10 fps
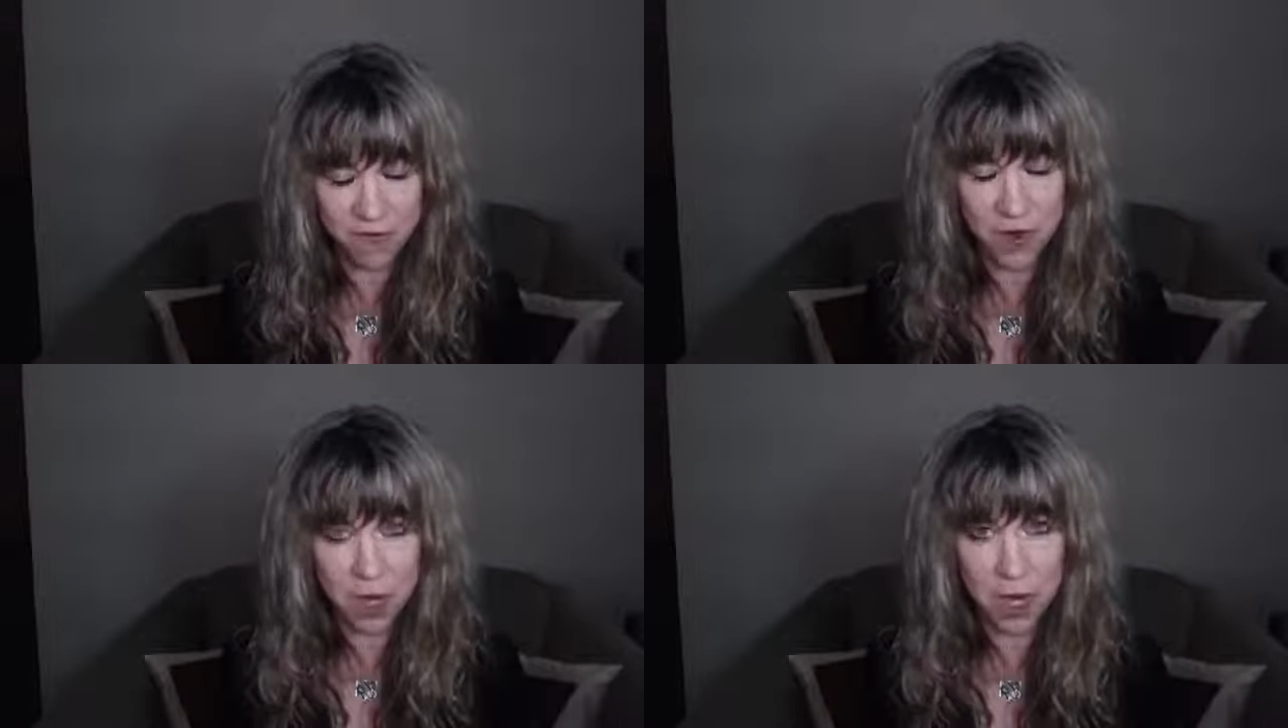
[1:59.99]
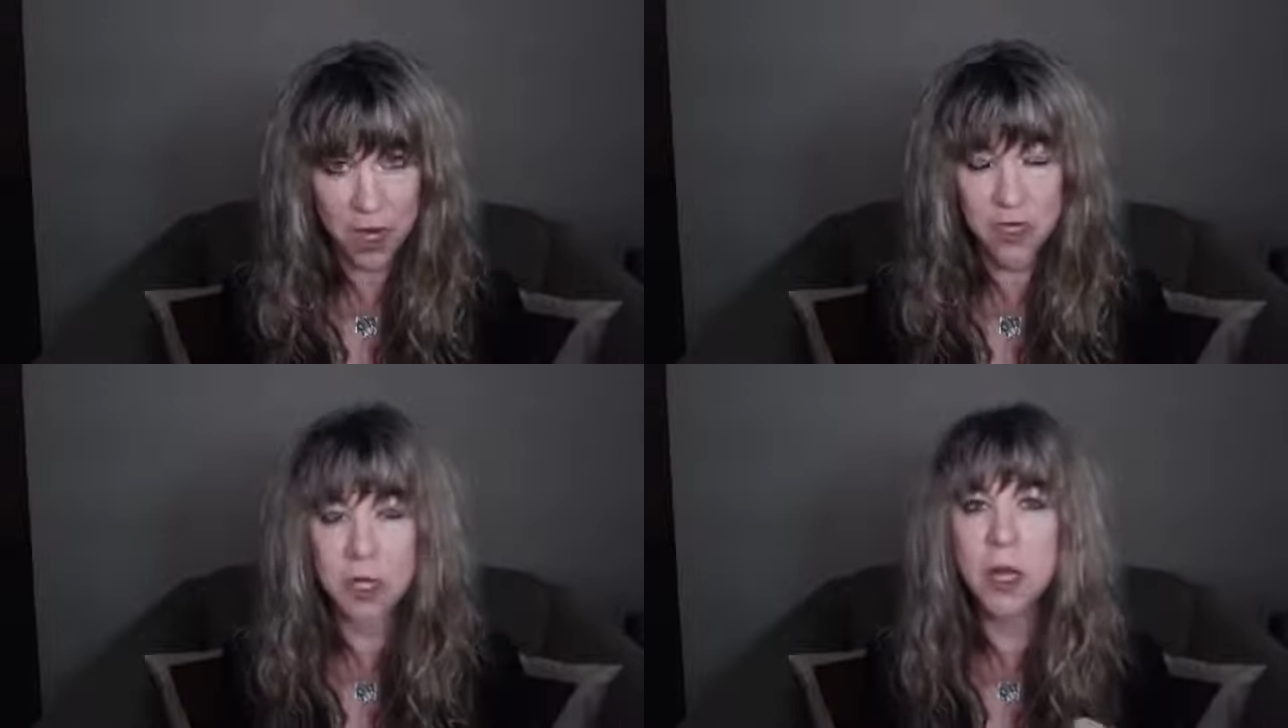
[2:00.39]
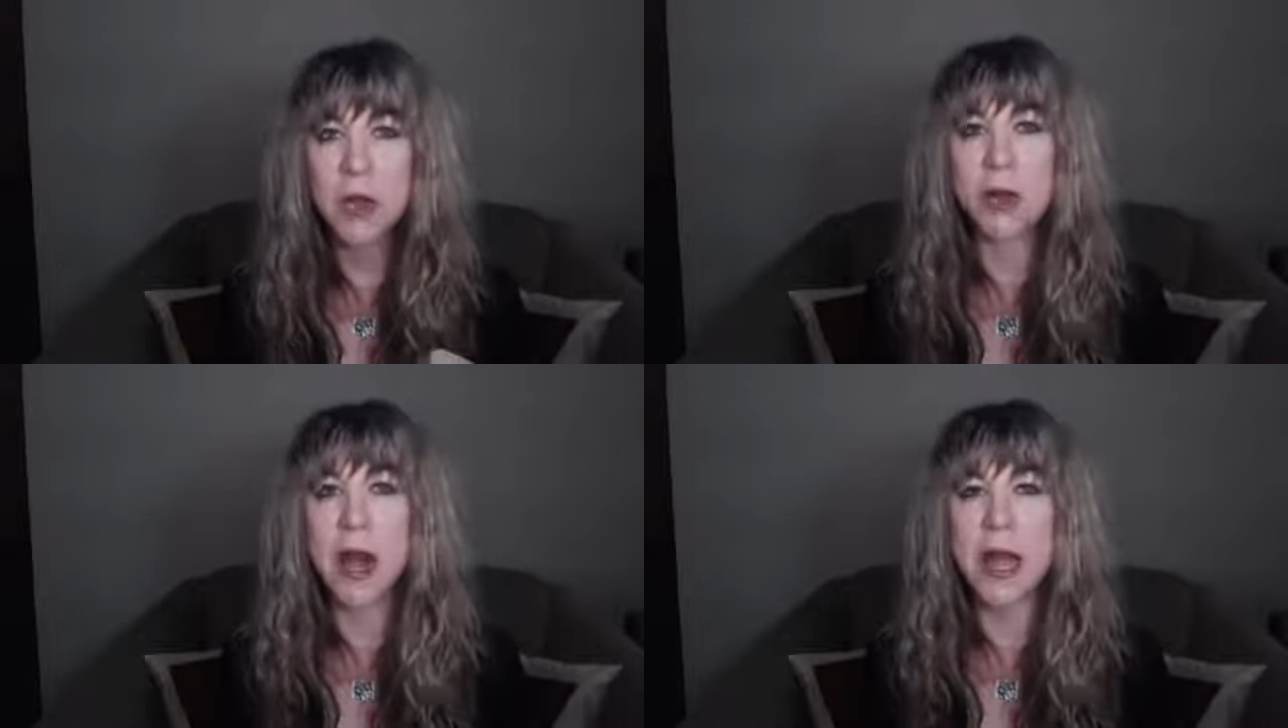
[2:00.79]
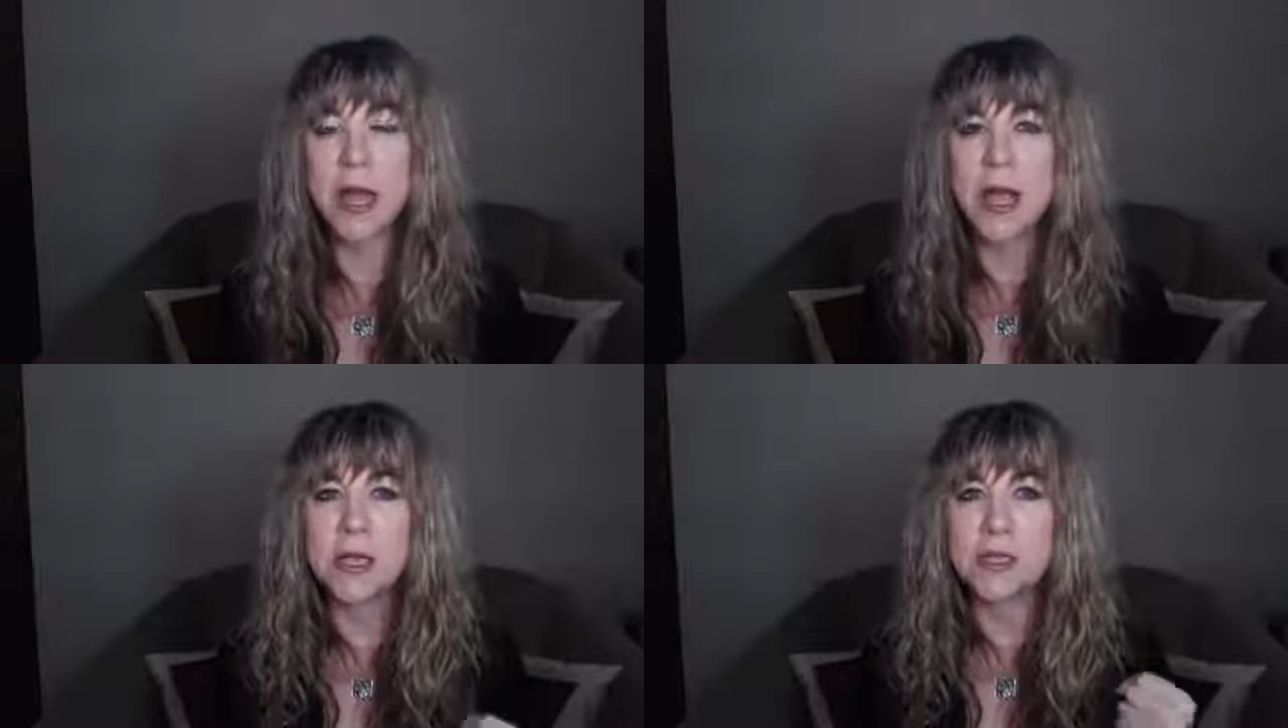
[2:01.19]
forgot,
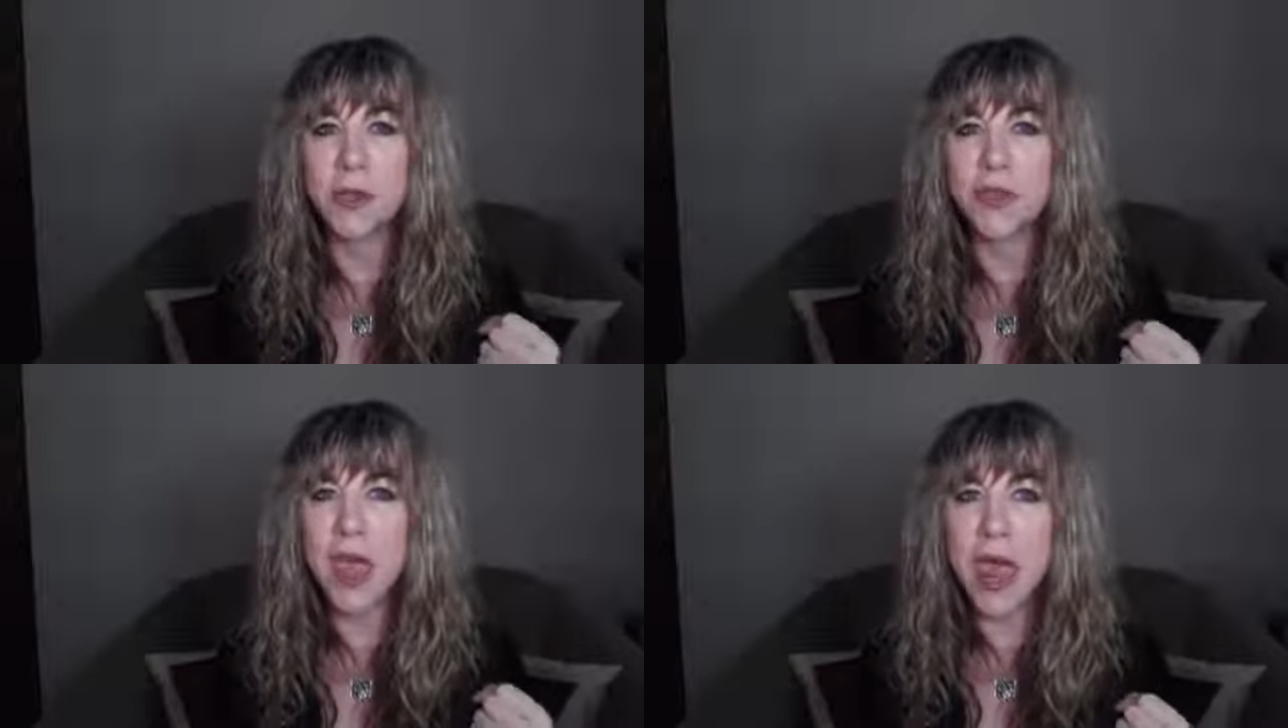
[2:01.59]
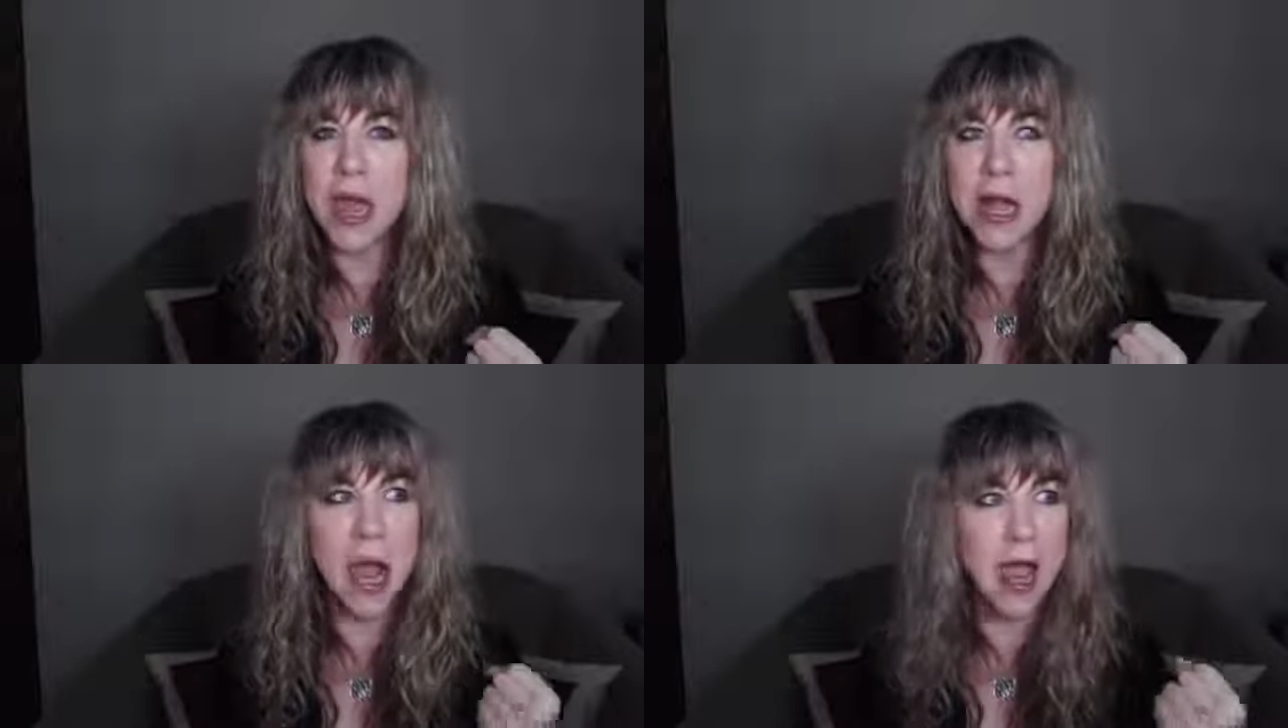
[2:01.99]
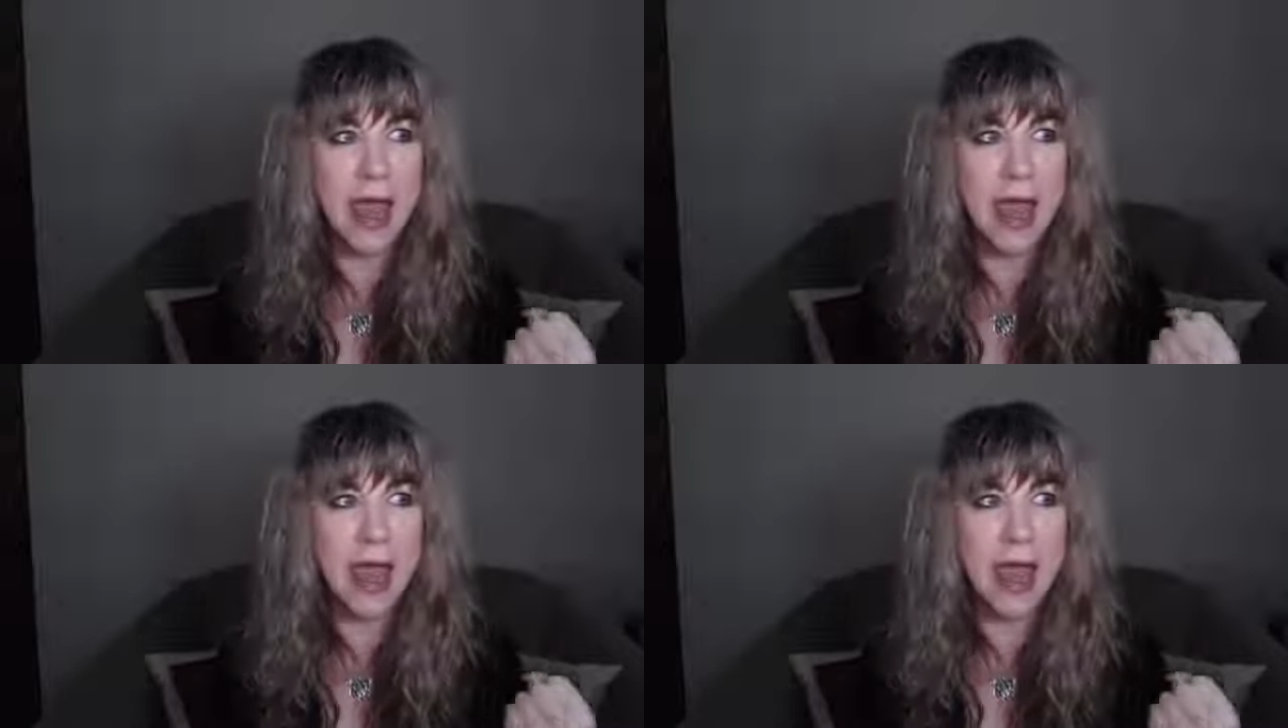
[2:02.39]
right? So then I